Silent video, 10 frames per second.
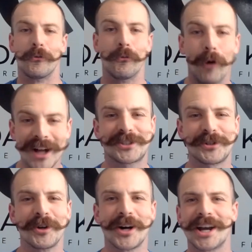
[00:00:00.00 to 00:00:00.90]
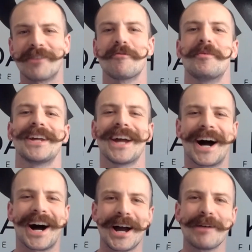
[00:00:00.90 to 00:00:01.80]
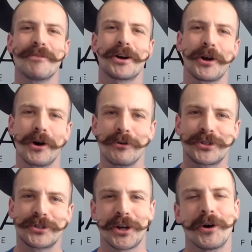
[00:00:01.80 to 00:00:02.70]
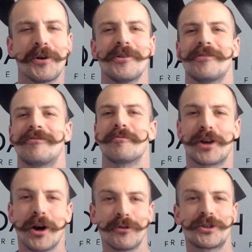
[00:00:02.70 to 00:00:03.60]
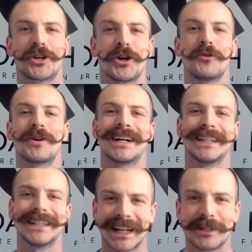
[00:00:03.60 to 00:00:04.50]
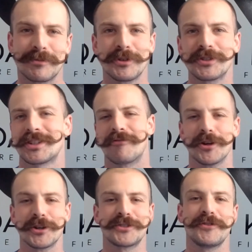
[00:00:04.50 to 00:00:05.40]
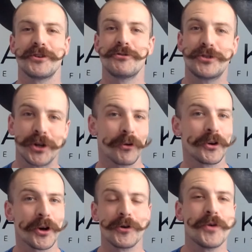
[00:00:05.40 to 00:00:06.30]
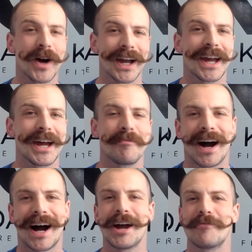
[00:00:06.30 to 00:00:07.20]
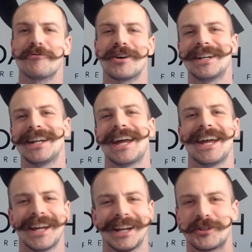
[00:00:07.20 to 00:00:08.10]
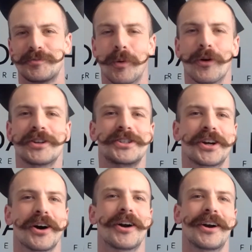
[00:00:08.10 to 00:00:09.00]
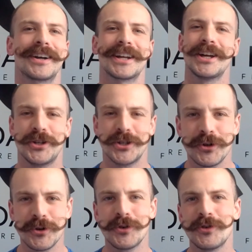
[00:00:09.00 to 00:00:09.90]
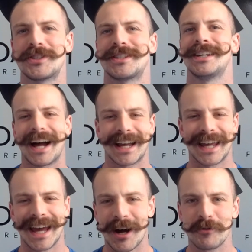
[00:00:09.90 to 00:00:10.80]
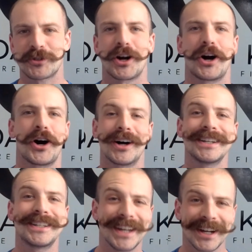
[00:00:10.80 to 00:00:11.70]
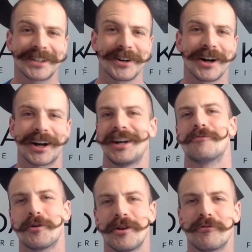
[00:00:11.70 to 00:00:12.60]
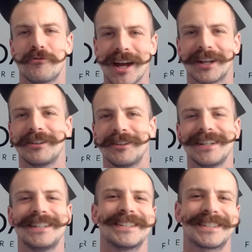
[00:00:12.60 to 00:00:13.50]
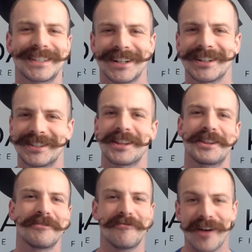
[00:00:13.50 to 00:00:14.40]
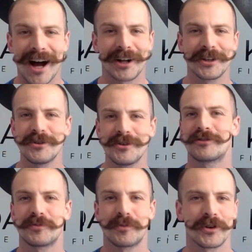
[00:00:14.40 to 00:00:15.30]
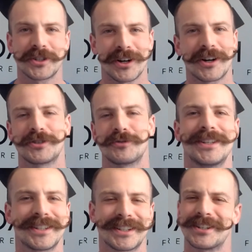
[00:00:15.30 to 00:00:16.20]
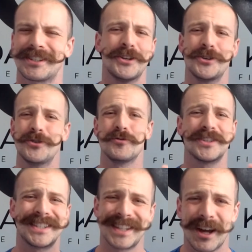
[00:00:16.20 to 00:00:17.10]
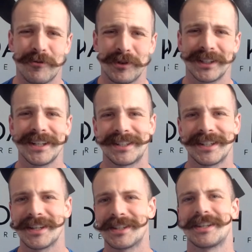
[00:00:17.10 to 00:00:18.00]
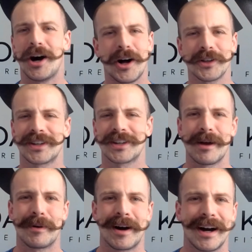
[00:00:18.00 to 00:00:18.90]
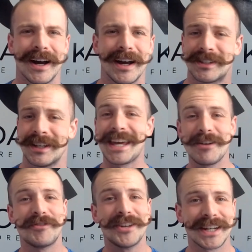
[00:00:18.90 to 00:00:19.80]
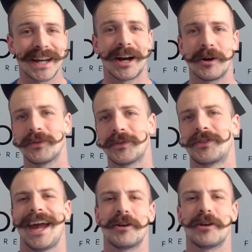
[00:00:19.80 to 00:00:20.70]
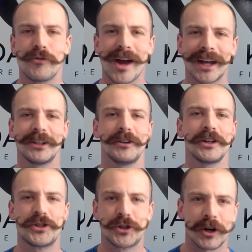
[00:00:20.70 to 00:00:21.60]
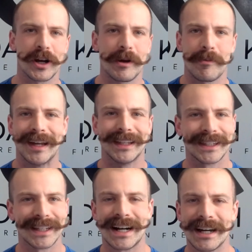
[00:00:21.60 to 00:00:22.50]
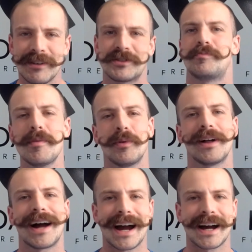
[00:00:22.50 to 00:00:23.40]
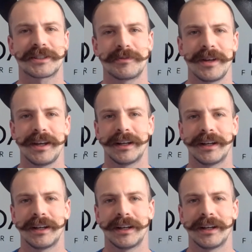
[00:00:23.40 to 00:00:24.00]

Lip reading: What's going on, everybody? I'm Coach Co from Coach Co Collectibles. For those of you who don't know who I am, I run a sports card news account on TikTok where we regularly discuss the value of sports cards. We discuss new set releases, all-time highs, even downs, and regularly during my lives, people ask me,